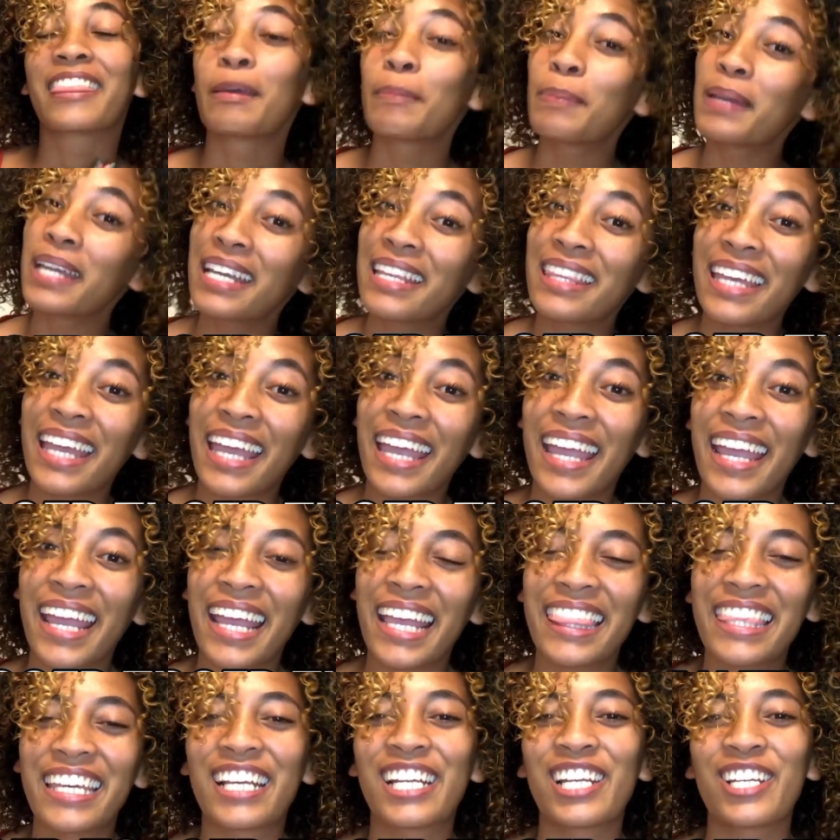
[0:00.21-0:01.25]
bigger the
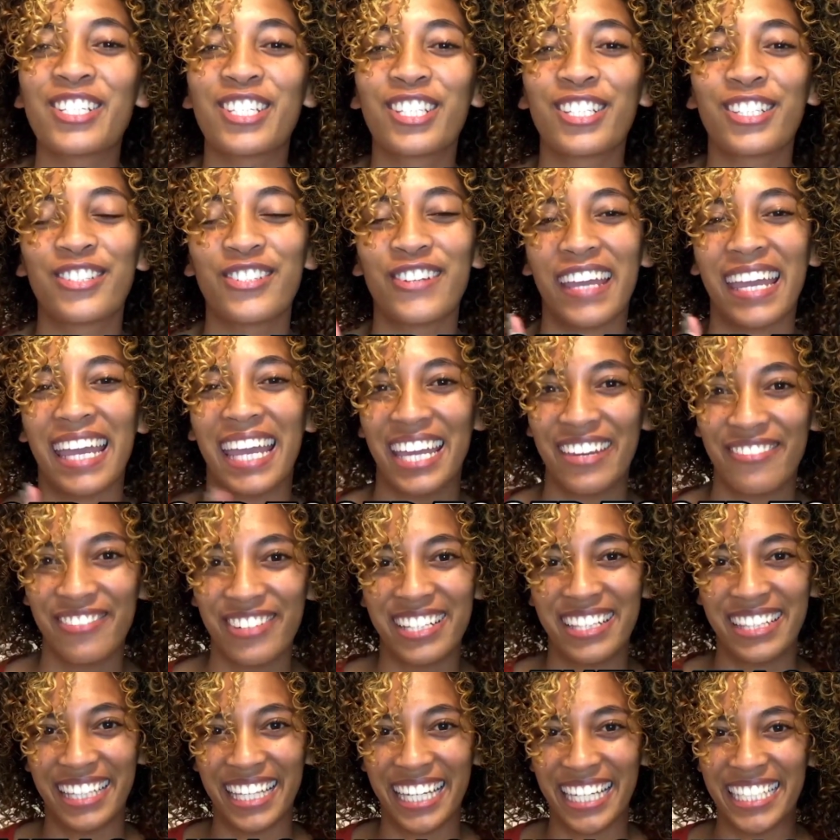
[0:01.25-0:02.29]
hair, the closer to
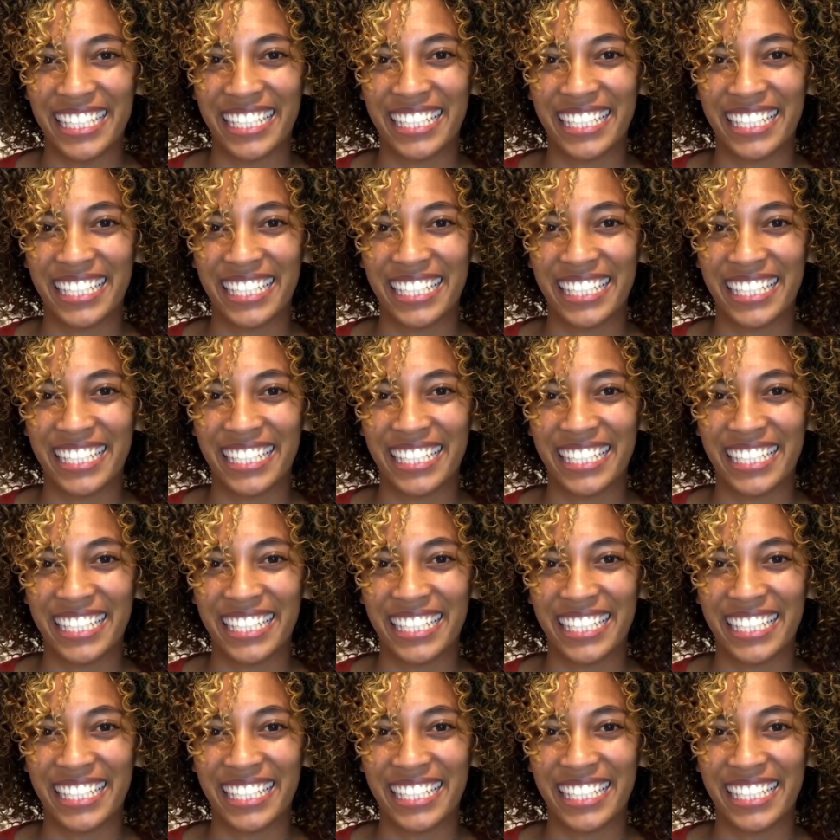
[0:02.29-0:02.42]
heaven, they